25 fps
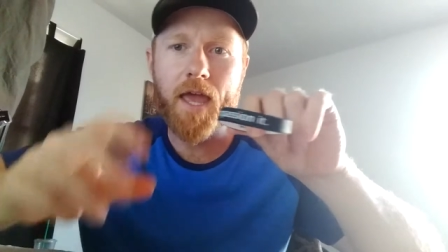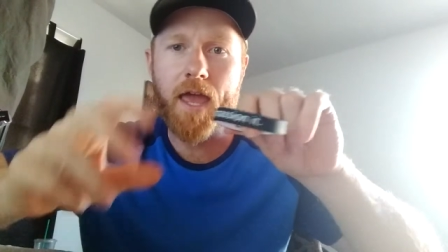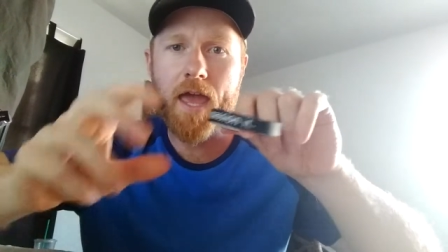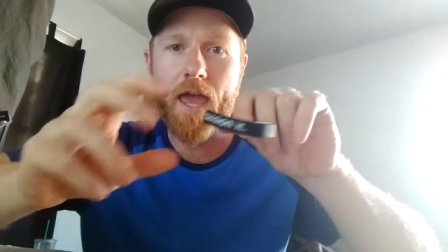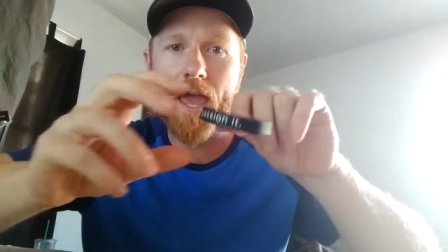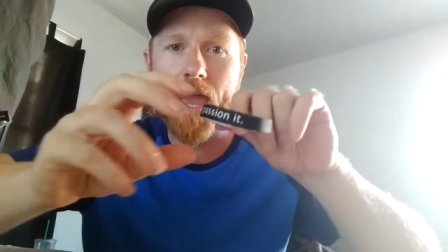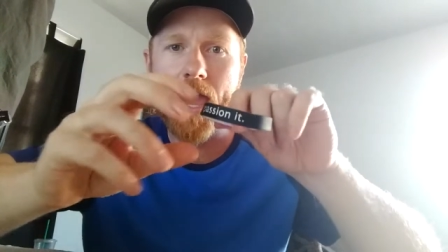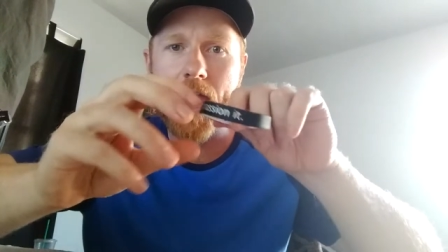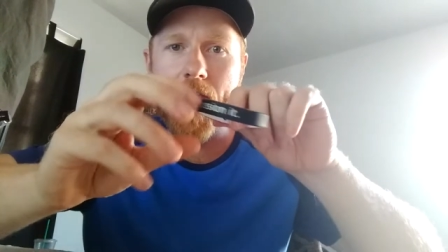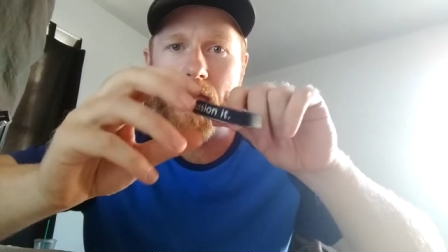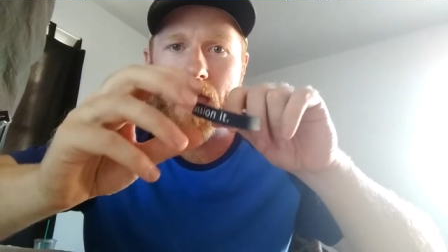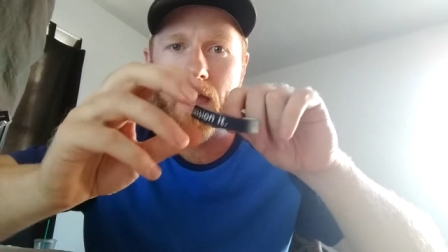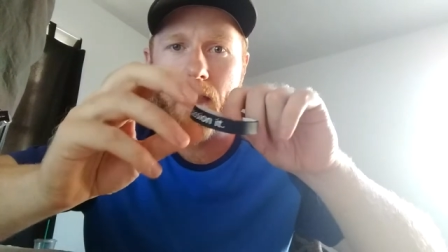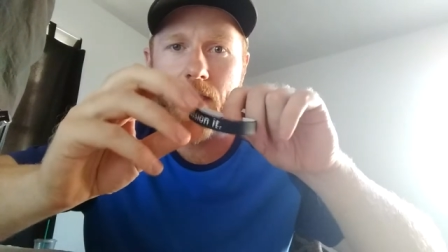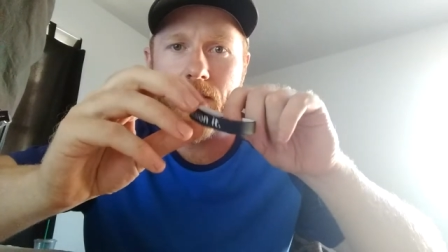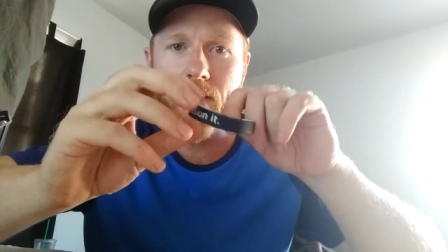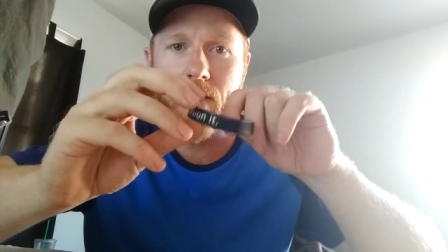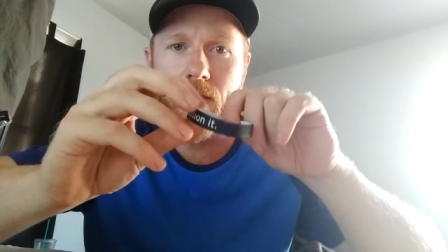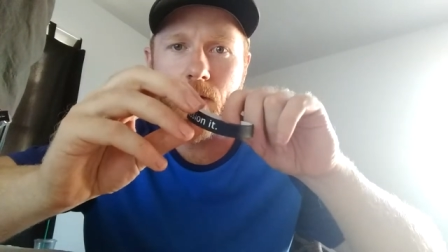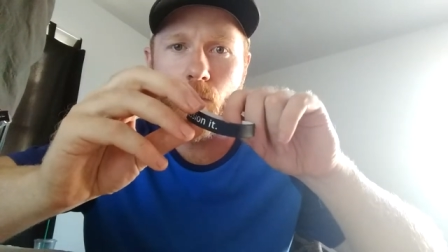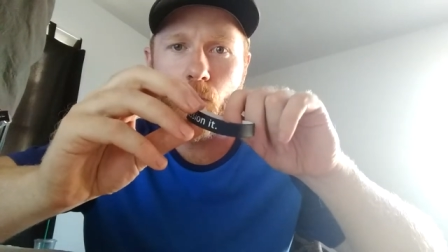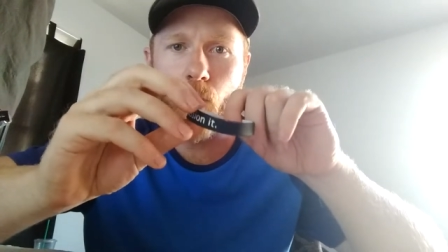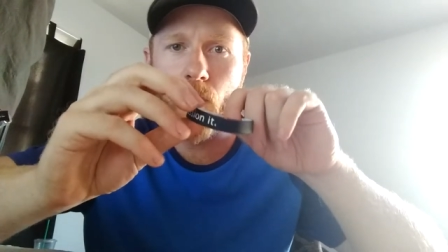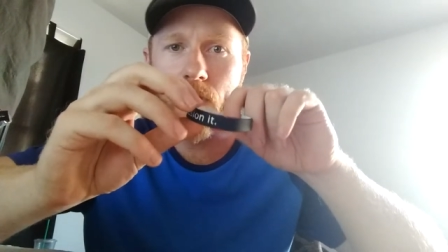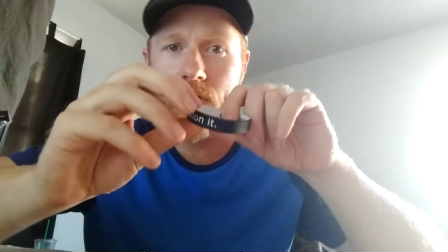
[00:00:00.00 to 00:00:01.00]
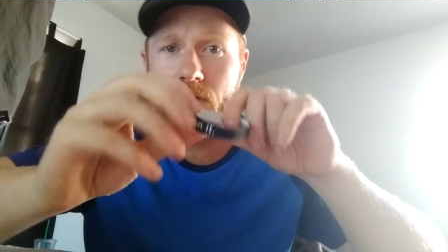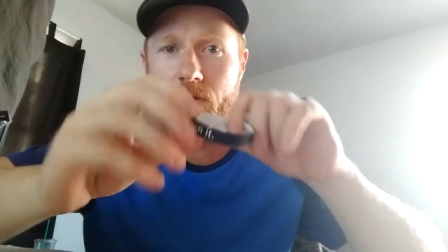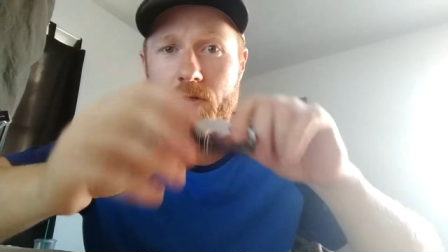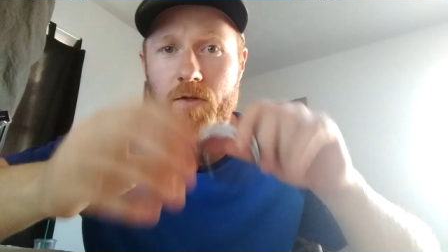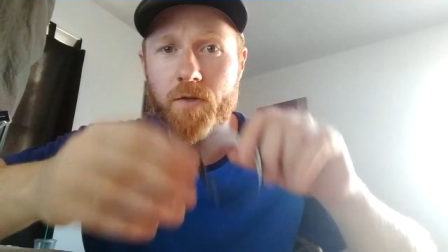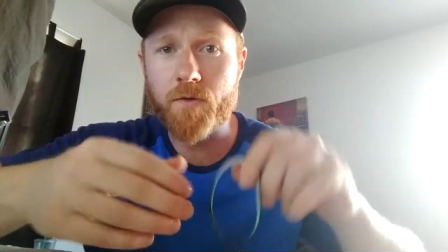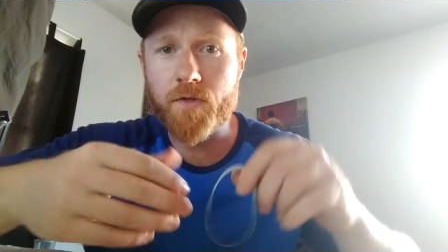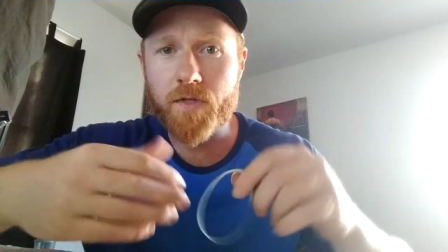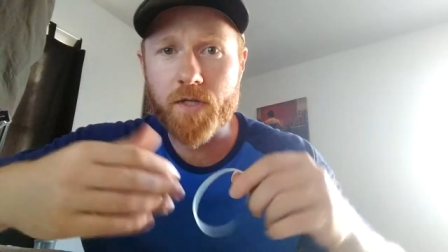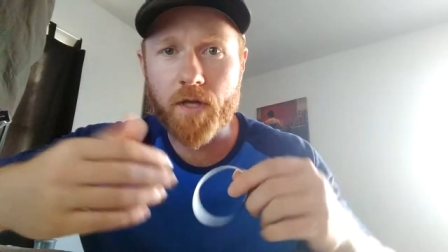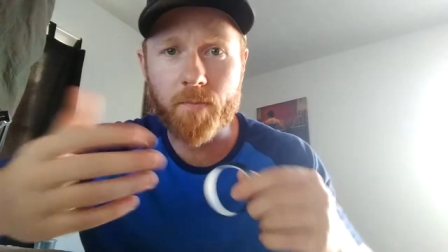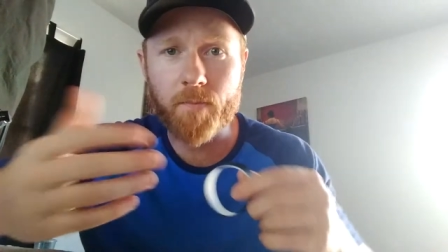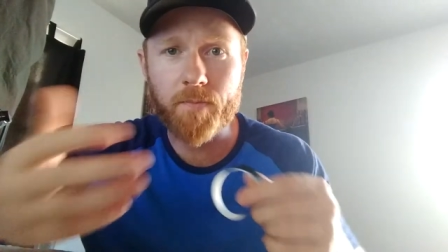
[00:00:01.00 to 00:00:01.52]
and when you
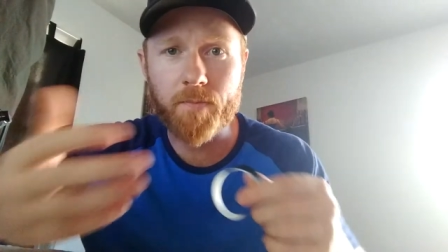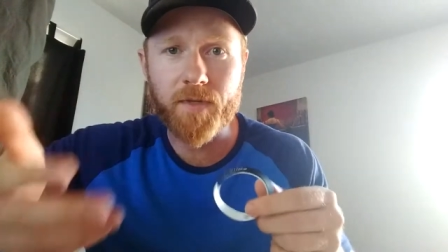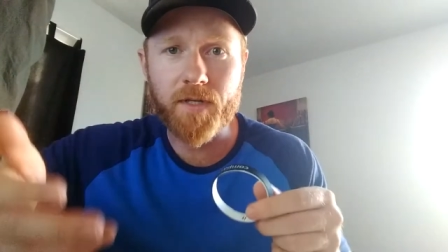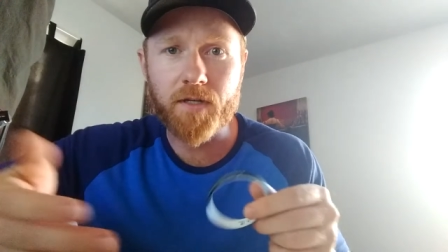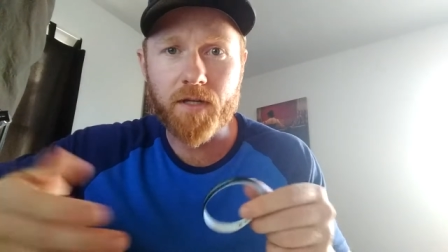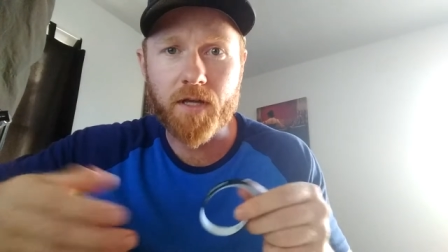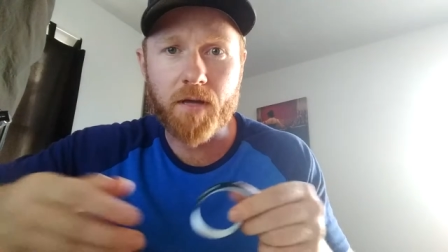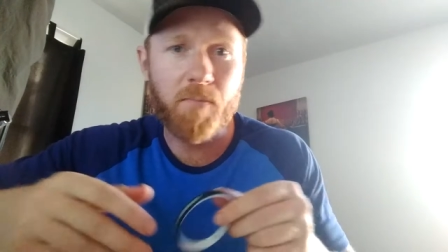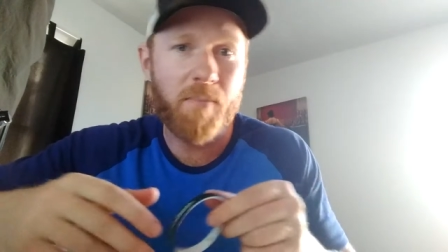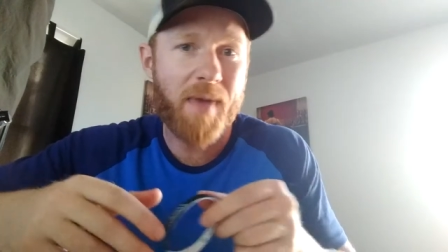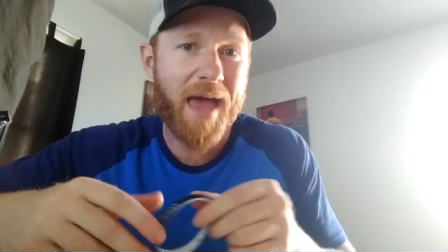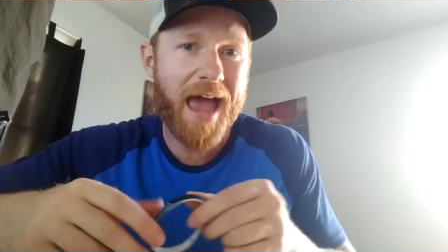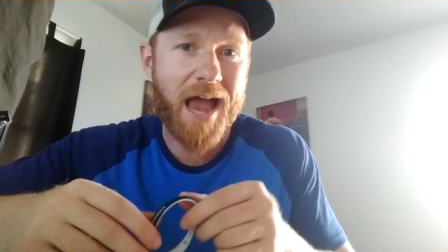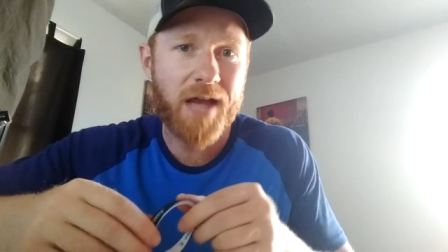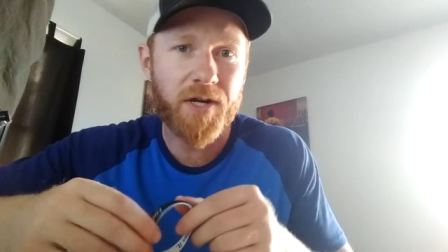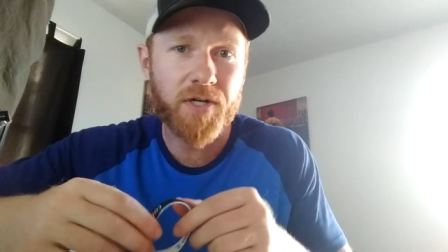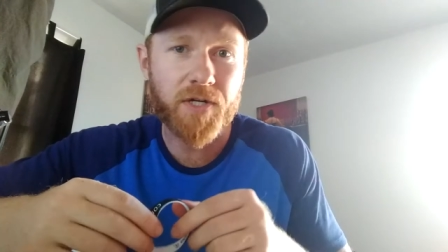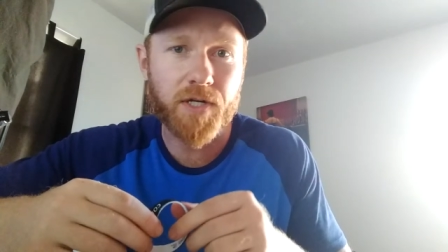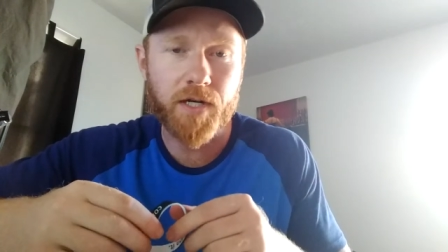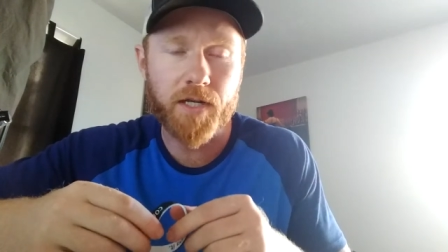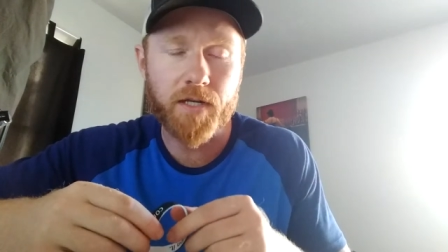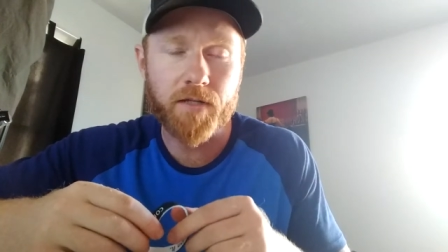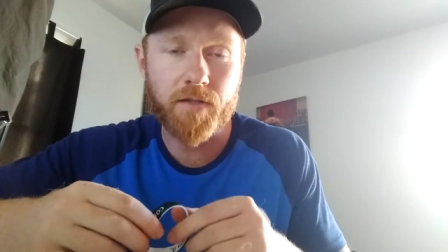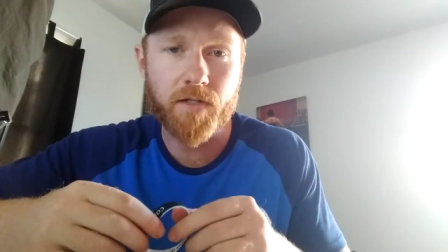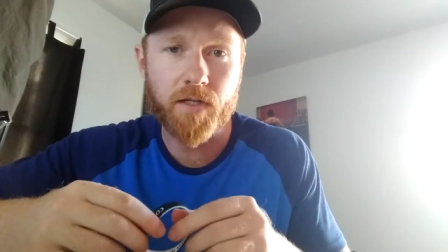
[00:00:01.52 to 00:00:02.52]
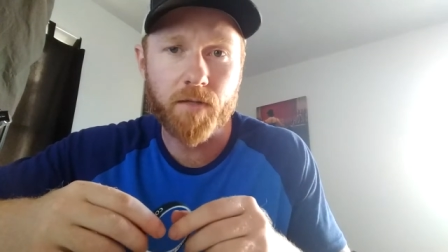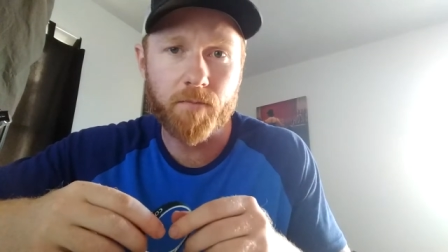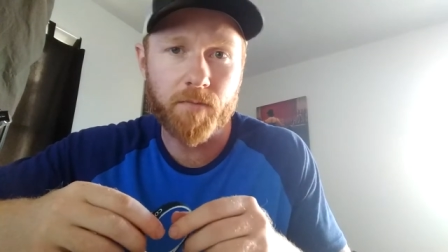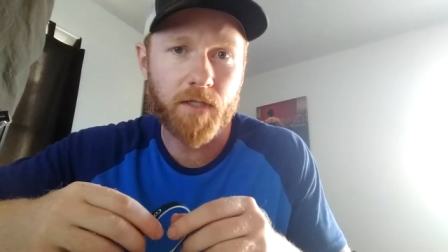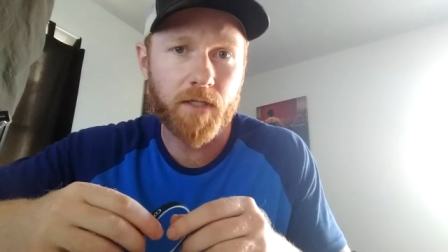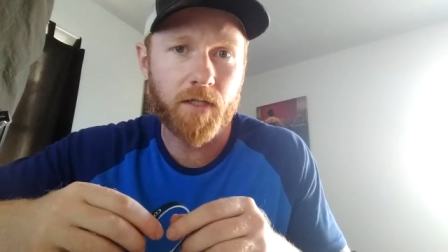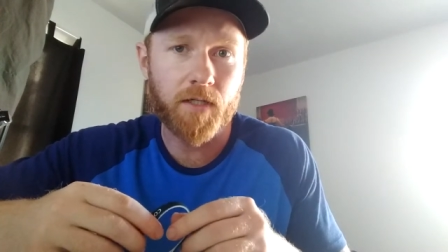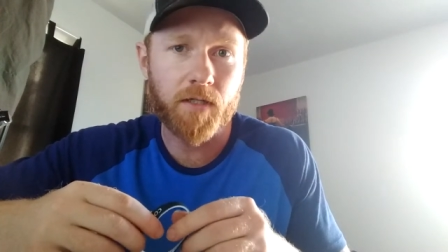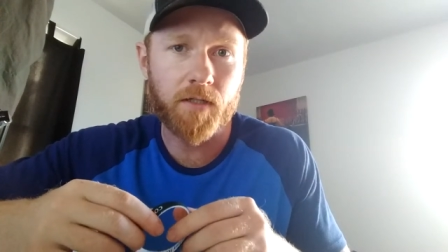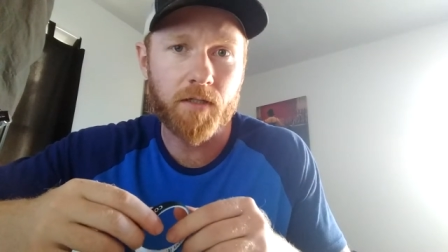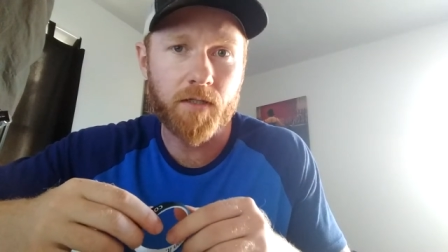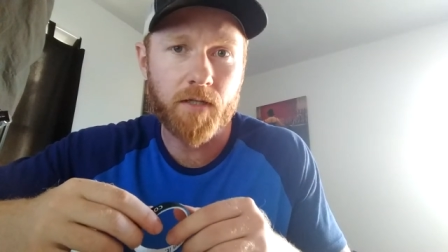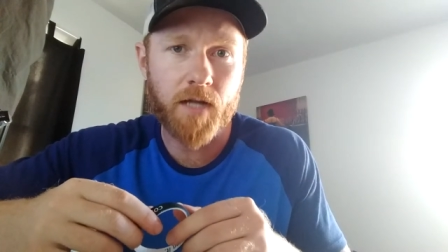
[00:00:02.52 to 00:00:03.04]
do something compassionate,
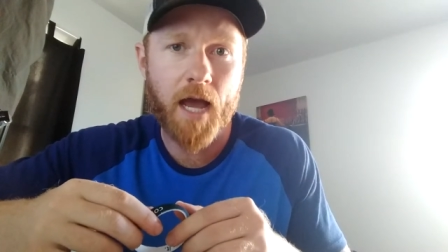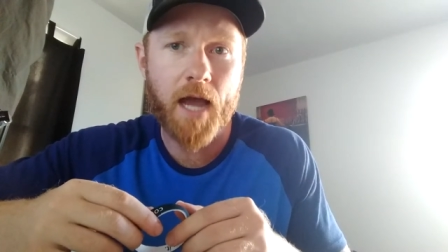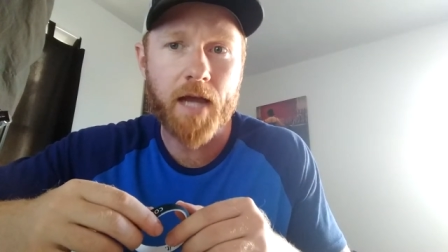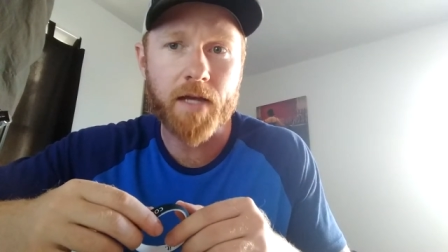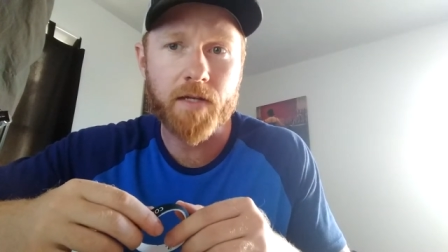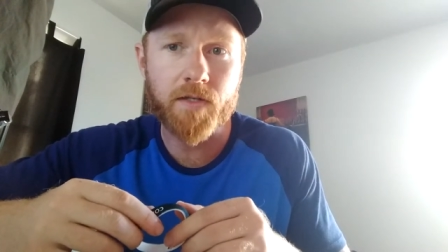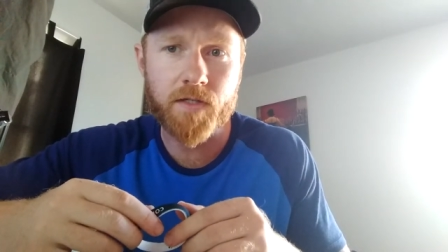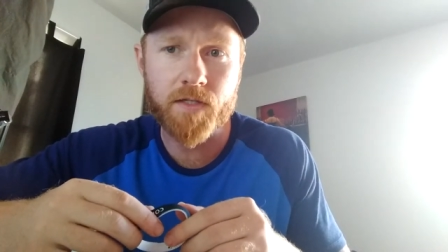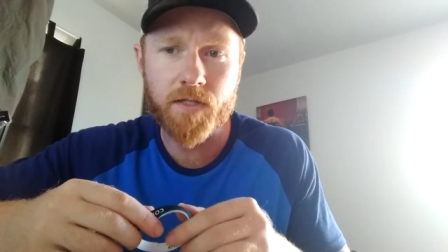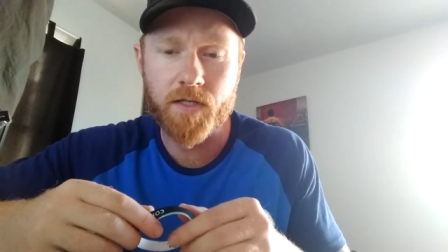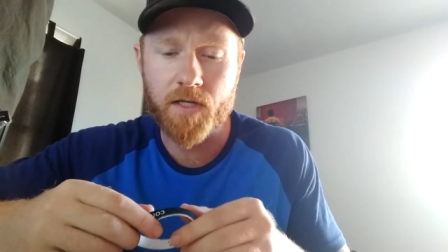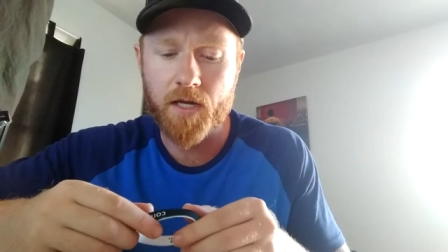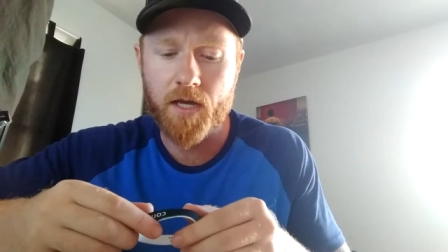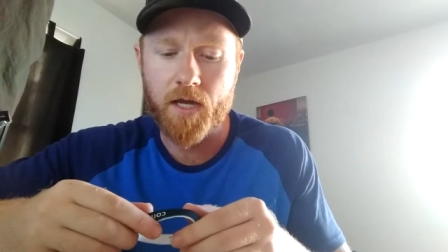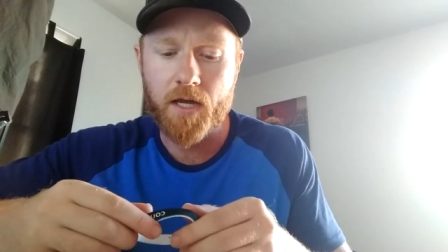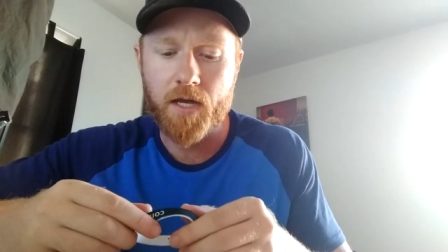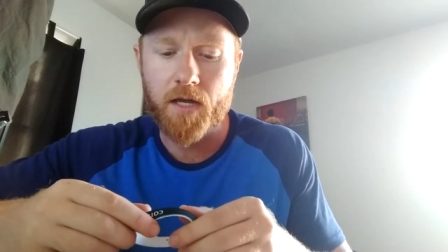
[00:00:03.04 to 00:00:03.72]
something nice,